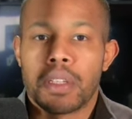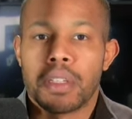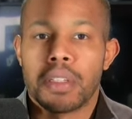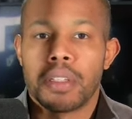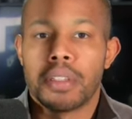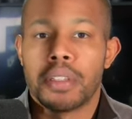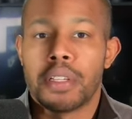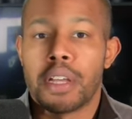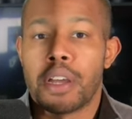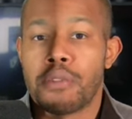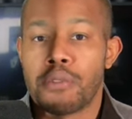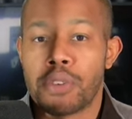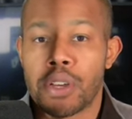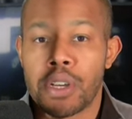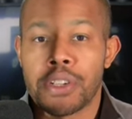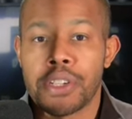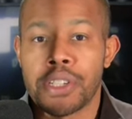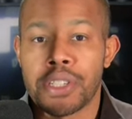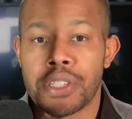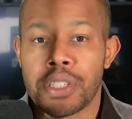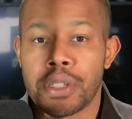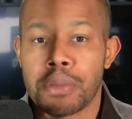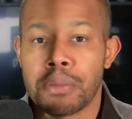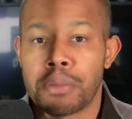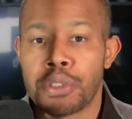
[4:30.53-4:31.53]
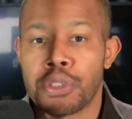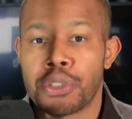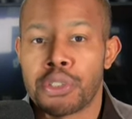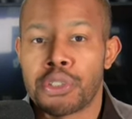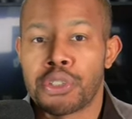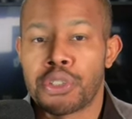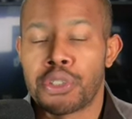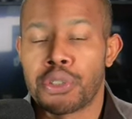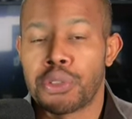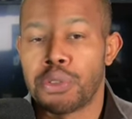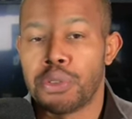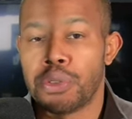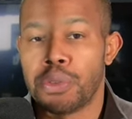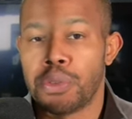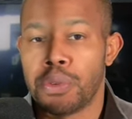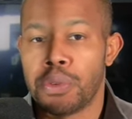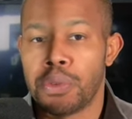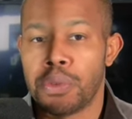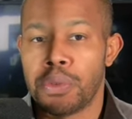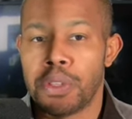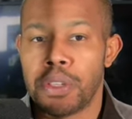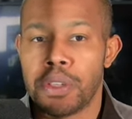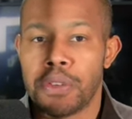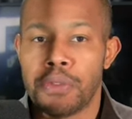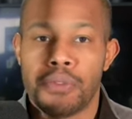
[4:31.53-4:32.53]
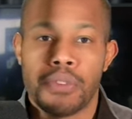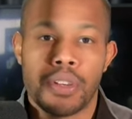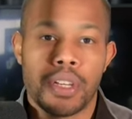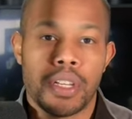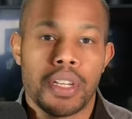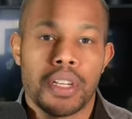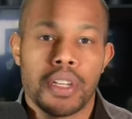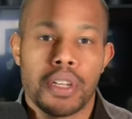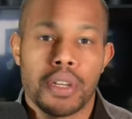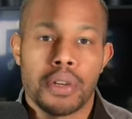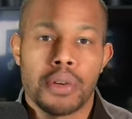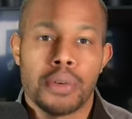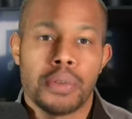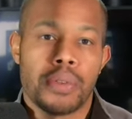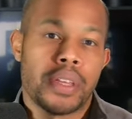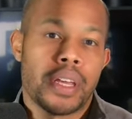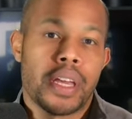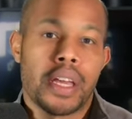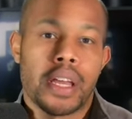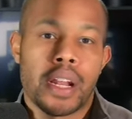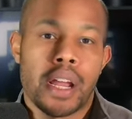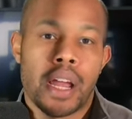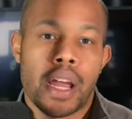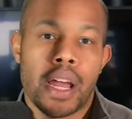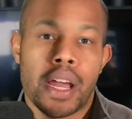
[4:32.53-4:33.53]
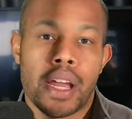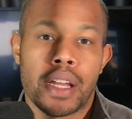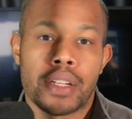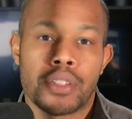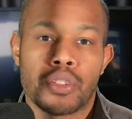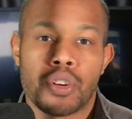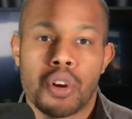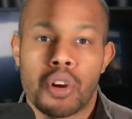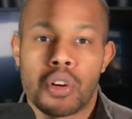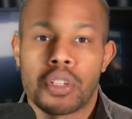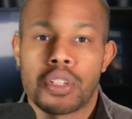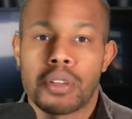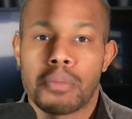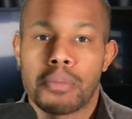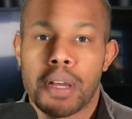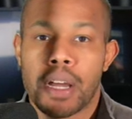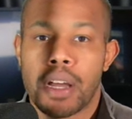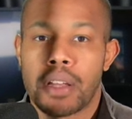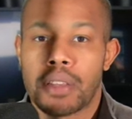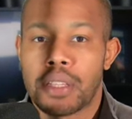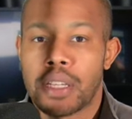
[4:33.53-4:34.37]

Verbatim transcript: Now, very similar to the video that I talked about,